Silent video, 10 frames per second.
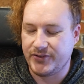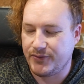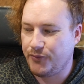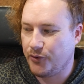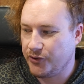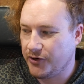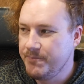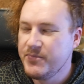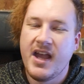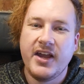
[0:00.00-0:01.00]
as a 4-door.
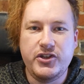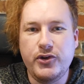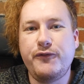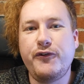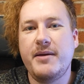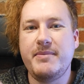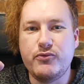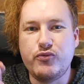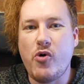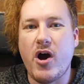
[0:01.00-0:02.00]
You find me
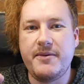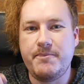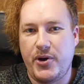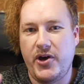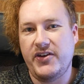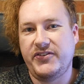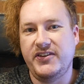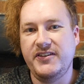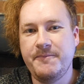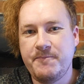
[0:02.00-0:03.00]
one
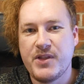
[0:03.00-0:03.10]
person